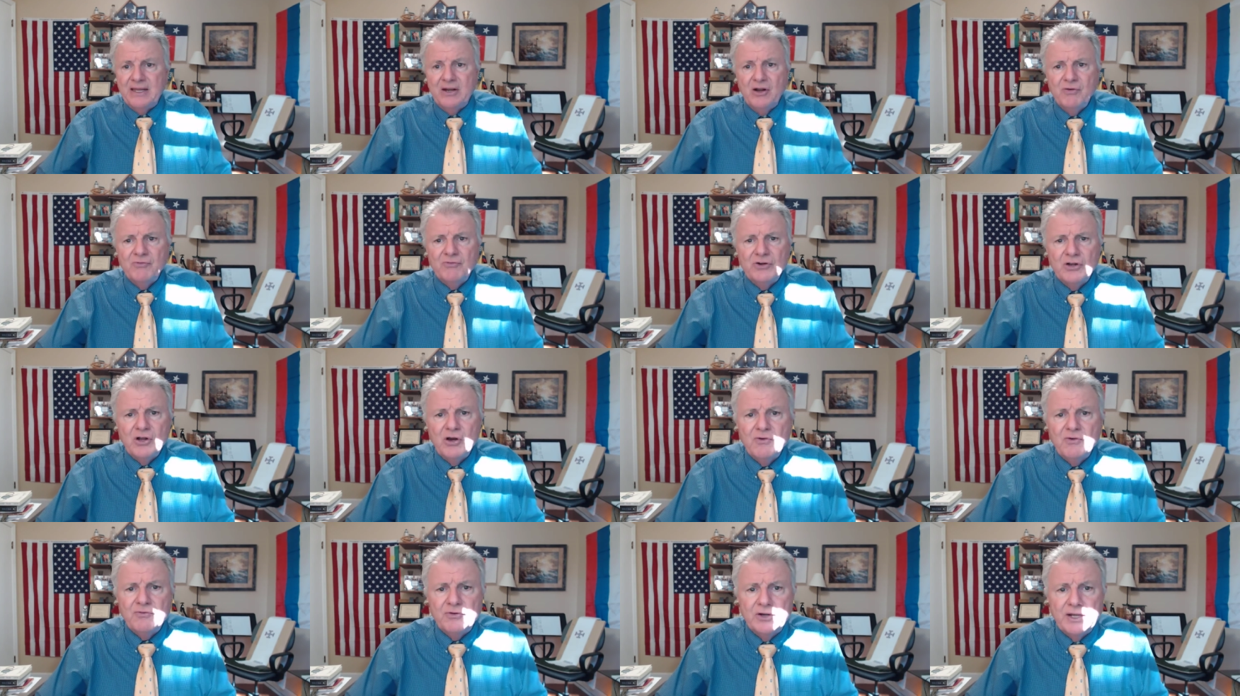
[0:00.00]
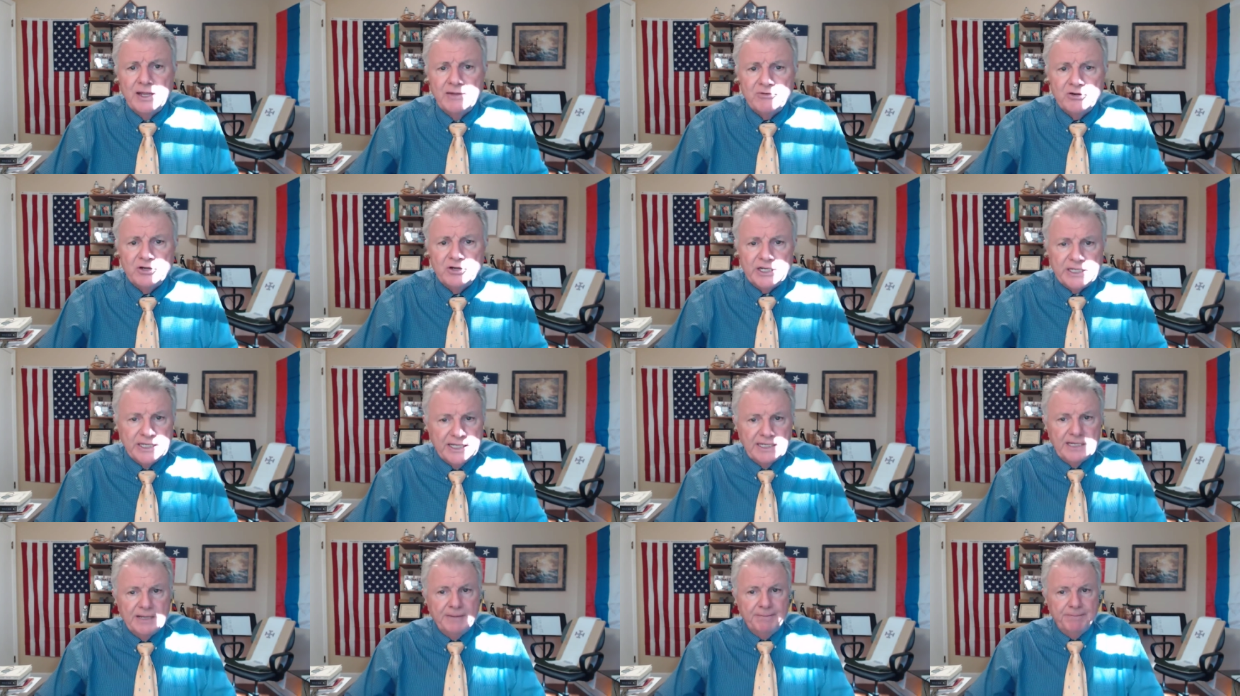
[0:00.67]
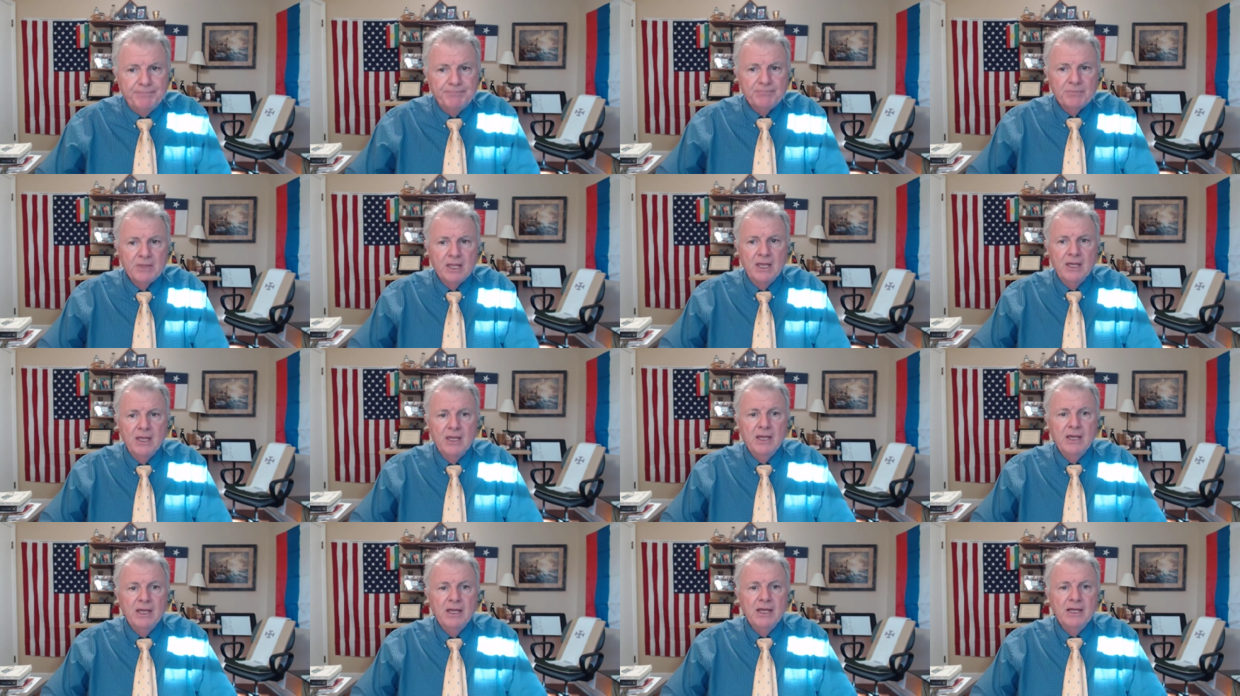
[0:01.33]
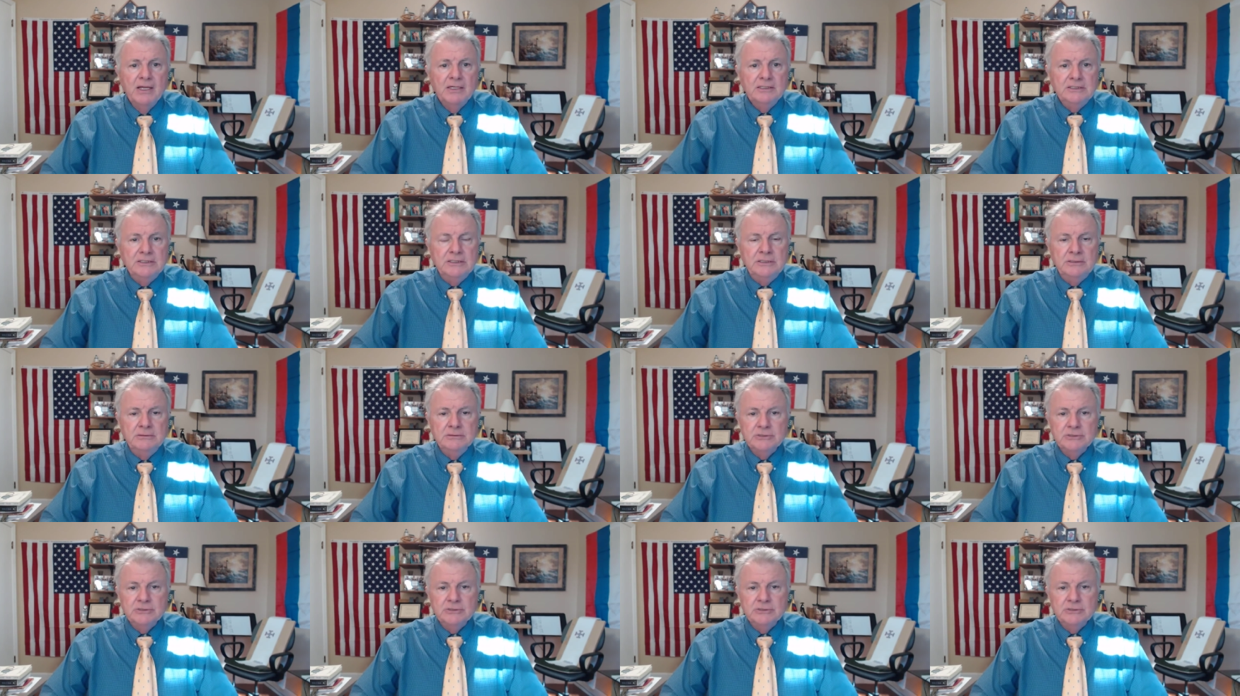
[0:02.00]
over and over and never could hit him.